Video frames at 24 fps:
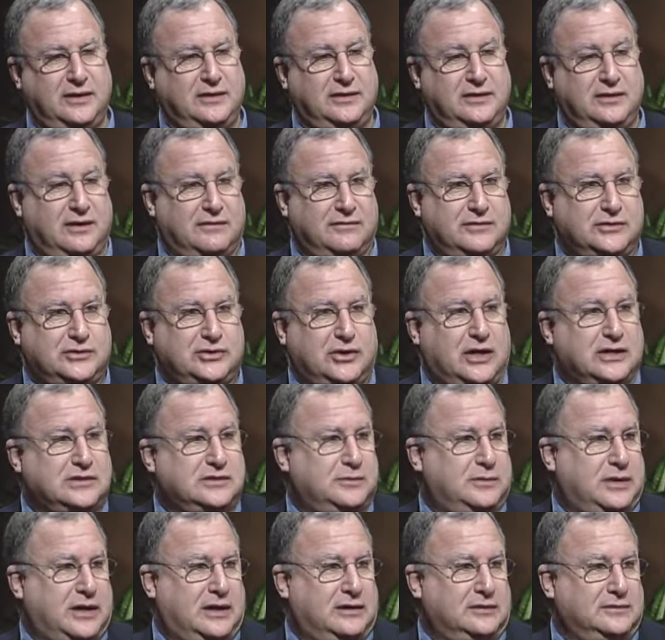Never talked
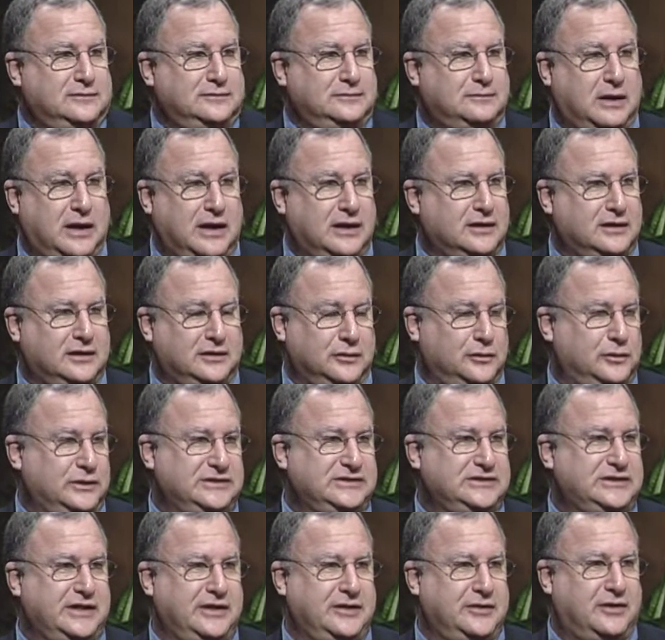about Monica
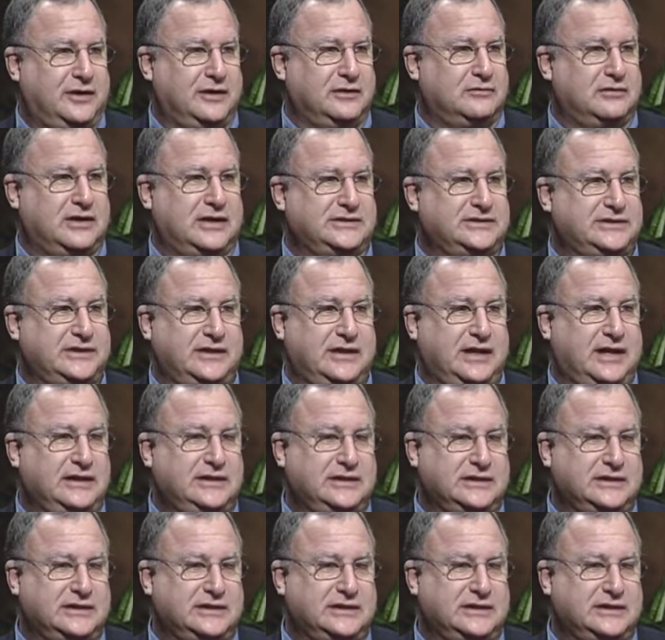Lewinsky and all the rest of that,